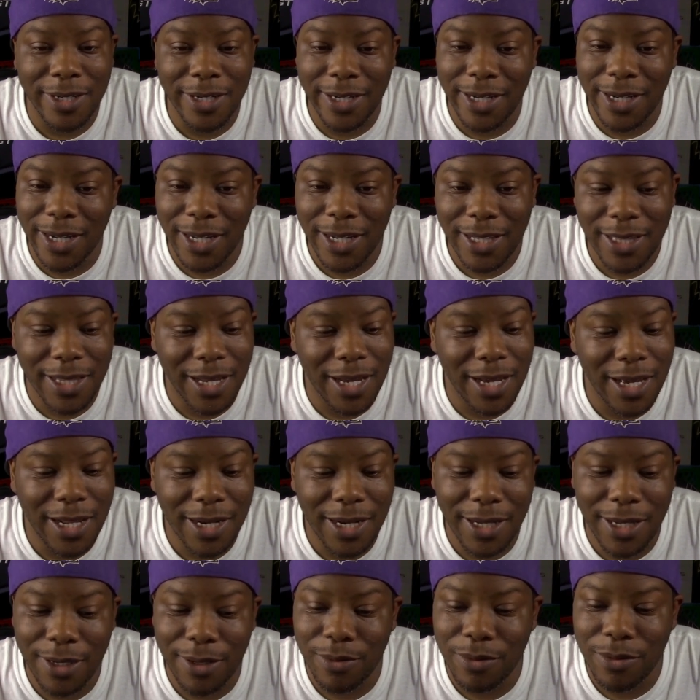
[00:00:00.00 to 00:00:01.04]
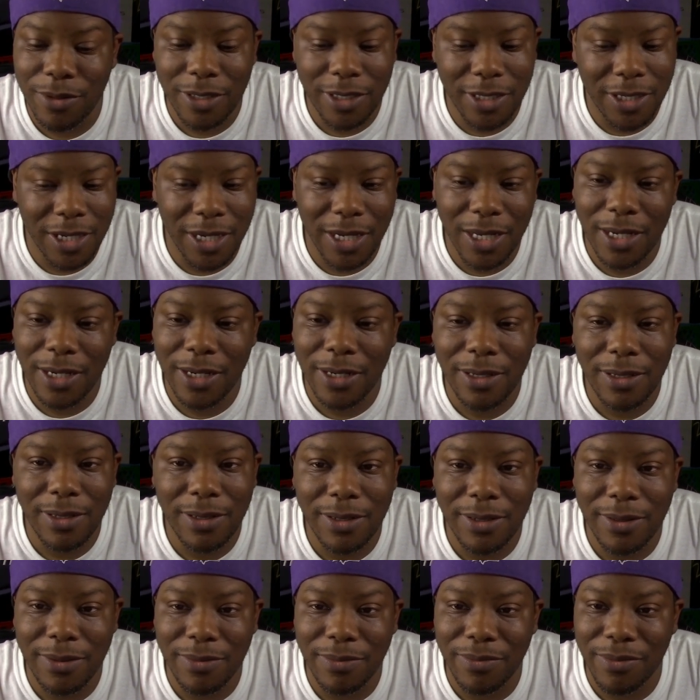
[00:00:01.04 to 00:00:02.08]
did that. He was gelling.
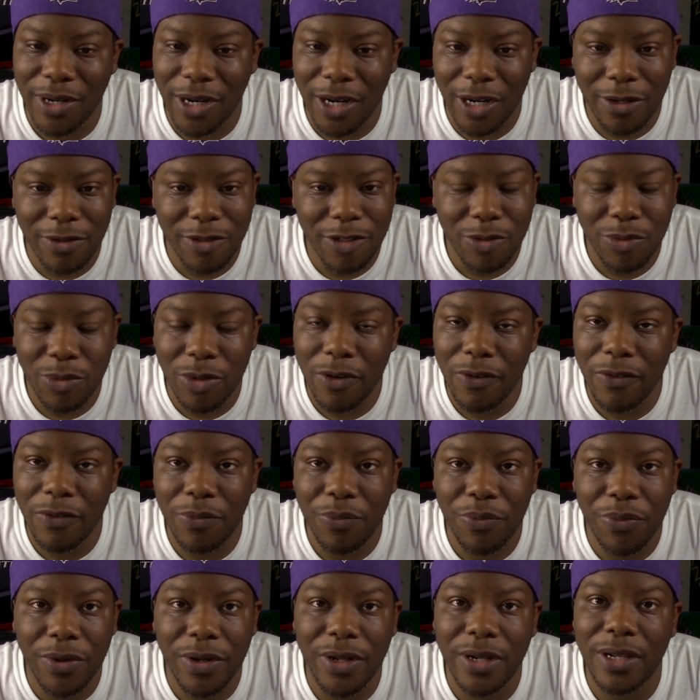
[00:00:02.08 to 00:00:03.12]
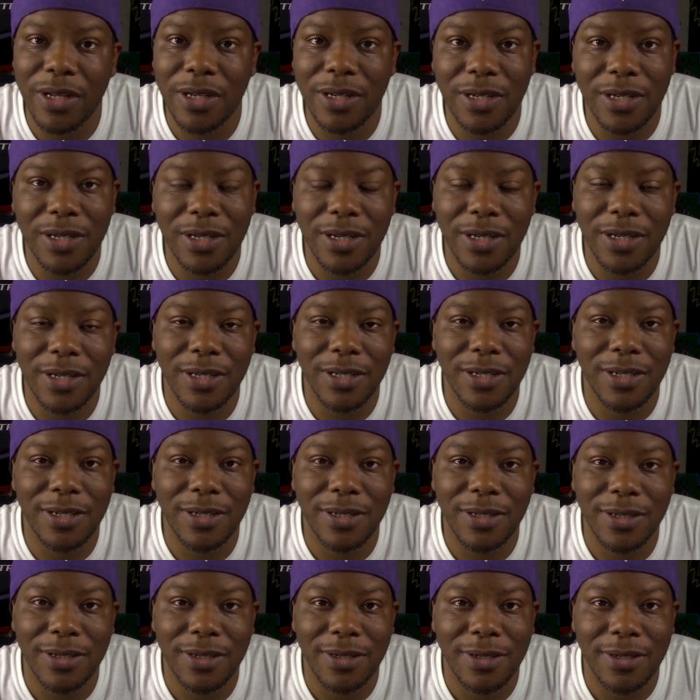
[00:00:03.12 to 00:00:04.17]
Ball was moving pretty good.
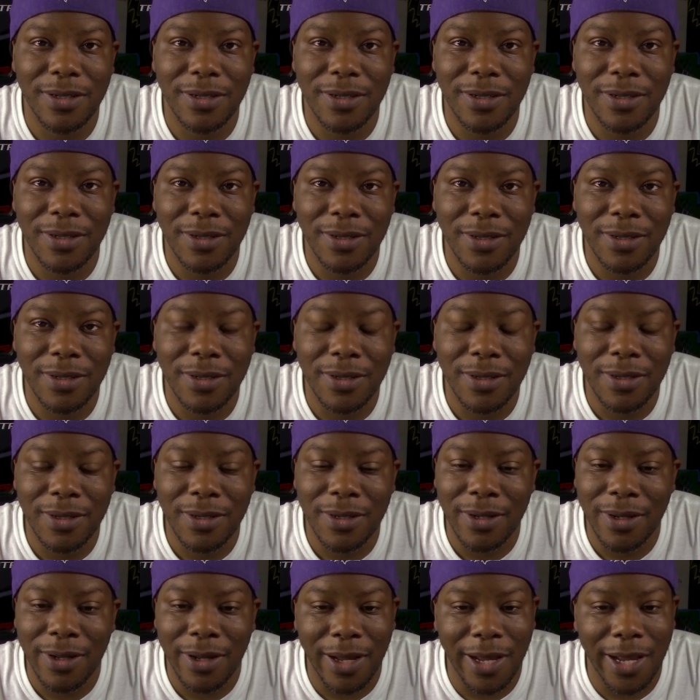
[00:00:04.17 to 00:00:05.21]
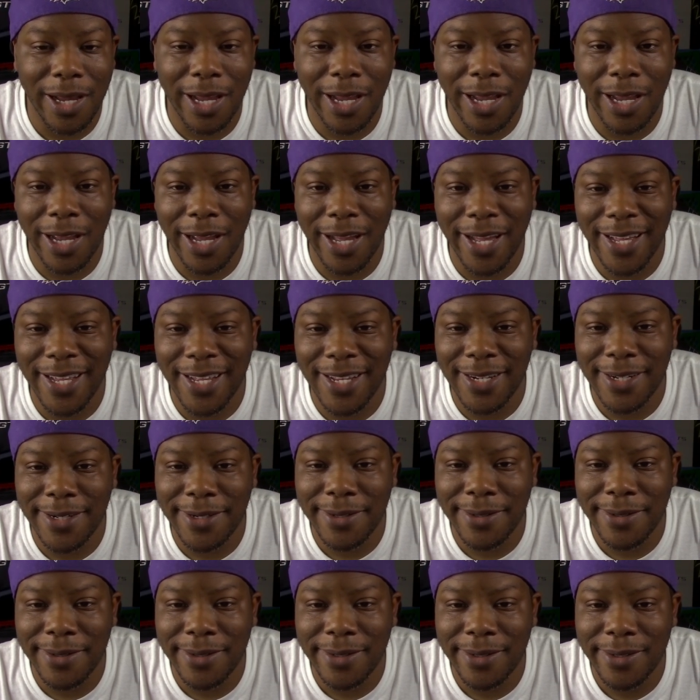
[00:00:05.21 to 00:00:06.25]

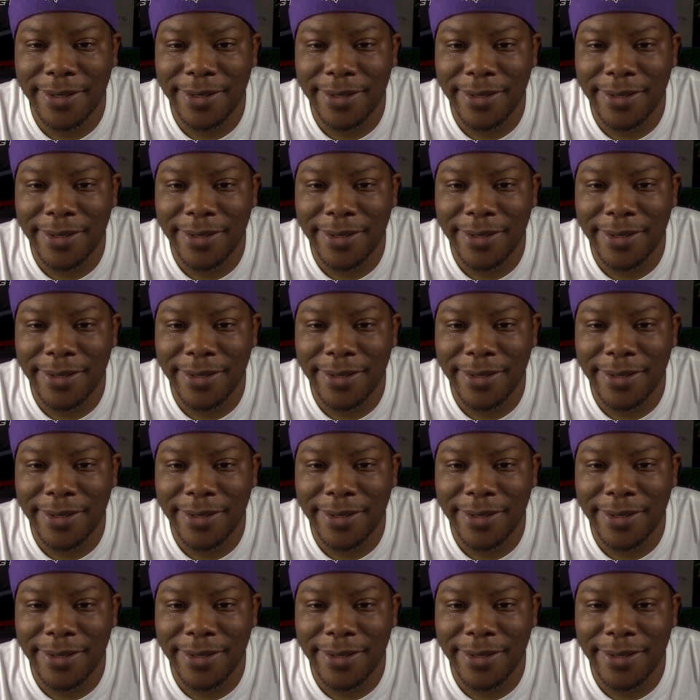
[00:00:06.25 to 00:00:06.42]
And